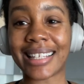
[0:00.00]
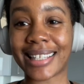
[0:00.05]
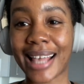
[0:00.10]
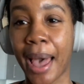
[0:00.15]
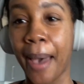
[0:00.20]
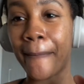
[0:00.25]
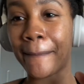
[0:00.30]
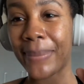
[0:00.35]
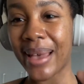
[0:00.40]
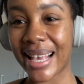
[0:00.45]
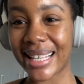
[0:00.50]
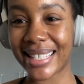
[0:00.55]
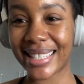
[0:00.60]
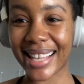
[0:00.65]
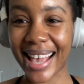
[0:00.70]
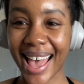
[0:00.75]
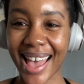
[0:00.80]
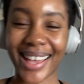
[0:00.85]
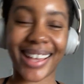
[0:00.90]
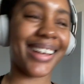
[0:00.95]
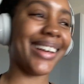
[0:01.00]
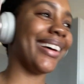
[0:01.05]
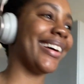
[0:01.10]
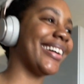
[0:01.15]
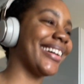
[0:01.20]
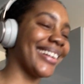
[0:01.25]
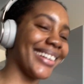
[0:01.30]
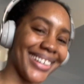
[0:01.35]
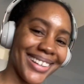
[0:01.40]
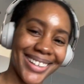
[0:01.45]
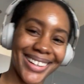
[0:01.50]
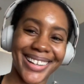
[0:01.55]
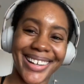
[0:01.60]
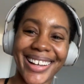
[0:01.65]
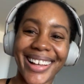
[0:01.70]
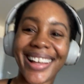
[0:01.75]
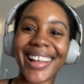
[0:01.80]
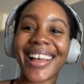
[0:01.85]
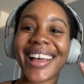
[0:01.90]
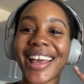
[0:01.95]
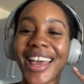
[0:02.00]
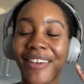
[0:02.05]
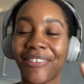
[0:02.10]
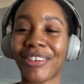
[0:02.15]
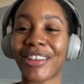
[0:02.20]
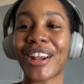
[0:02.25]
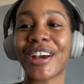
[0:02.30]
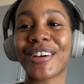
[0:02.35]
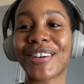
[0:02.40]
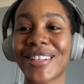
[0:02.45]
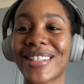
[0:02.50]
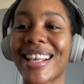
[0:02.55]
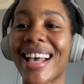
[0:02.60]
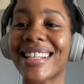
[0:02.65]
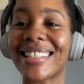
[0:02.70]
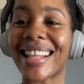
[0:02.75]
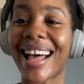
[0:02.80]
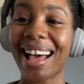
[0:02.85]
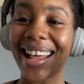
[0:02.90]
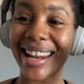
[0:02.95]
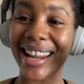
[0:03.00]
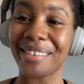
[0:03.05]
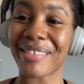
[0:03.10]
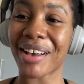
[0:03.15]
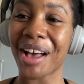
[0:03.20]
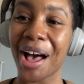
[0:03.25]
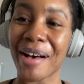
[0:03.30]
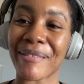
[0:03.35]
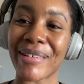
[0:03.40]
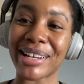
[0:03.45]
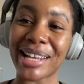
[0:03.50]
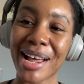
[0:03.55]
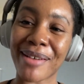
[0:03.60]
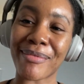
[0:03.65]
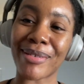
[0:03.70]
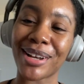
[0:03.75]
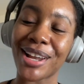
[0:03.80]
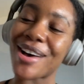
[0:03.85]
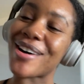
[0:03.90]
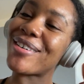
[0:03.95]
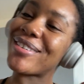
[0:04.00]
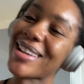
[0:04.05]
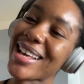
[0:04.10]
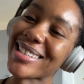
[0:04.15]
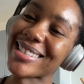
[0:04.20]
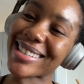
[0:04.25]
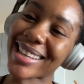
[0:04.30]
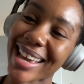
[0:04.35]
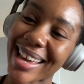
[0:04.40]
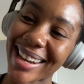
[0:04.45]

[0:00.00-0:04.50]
set, best set. If you know who says that, leave a comment down below. Let's get